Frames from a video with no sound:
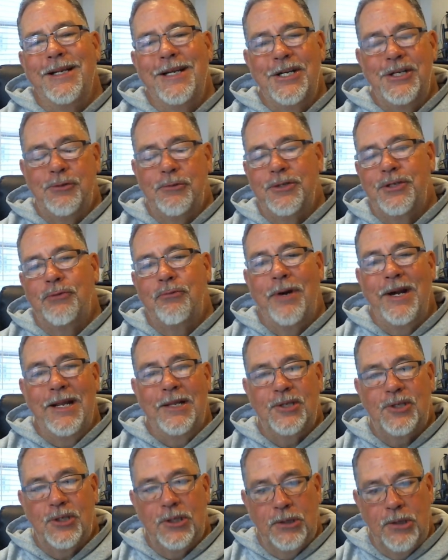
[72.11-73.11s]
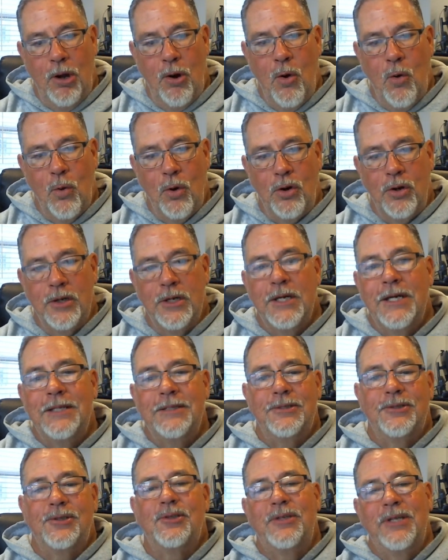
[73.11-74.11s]
interest rates lower
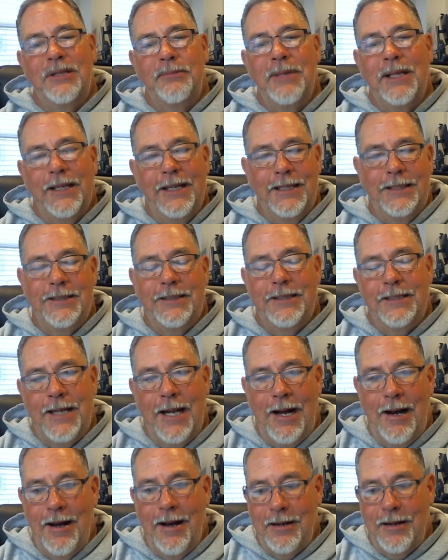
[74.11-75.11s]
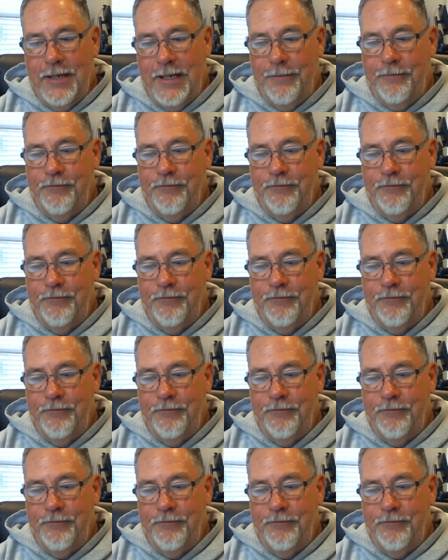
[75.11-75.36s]
to stimulate the economy.